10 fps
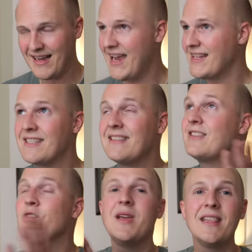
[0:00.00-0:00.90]
it's
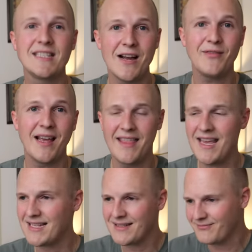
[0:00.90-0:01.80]
doing stuff like
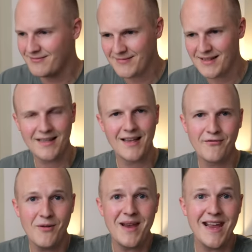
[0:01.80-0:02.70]
this
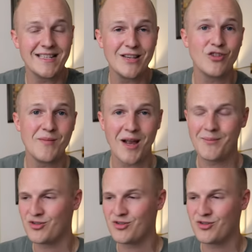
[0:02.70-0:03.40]
for me, it's a dream come